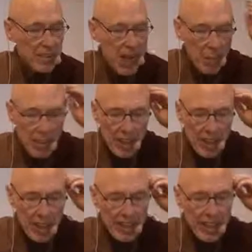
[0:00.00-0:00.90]

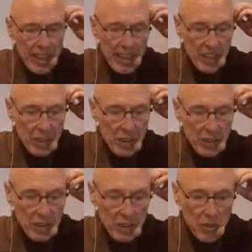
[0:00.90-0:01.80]
family, and then he
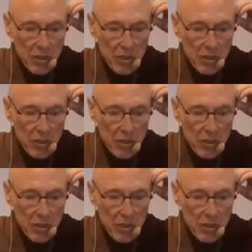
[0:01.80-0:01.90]
goes to